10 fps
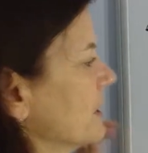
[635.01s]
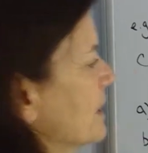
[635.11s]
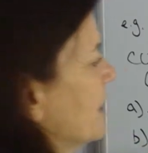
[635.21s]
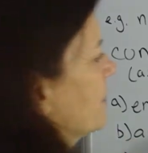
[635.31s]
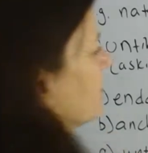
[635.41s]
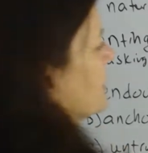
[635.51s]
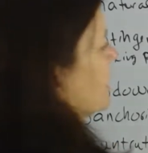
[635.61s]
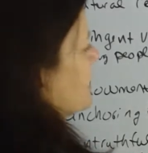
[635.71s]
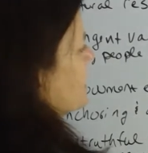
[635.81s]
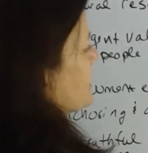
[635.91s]
Another
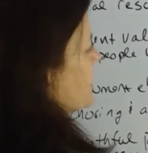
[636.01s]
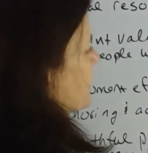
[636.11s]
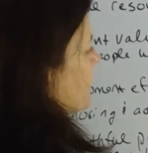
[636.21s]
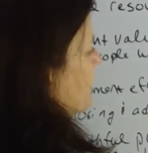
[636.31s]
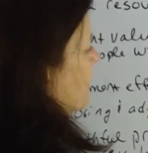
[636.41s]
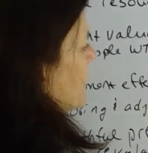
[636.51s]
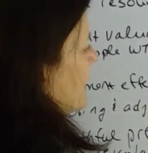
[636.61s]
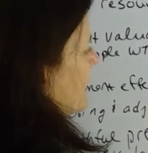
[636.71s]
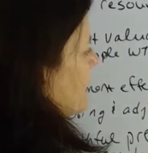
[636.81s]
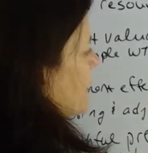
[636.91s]
is,
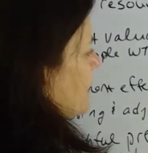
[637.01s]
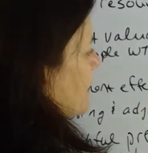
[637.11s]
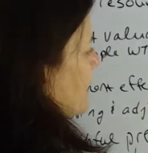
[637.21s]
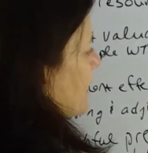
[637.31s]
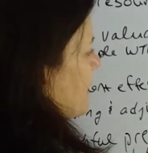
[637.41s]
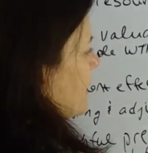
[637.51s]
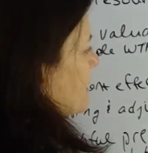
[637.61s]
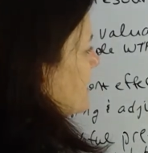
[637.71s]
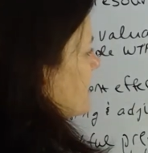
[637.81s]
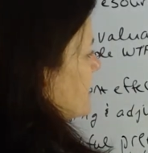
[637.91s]
and
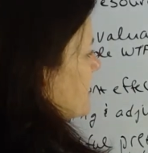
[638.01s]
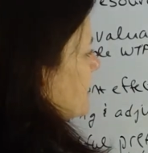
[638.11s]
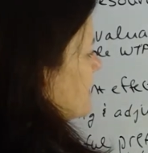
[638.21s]
this is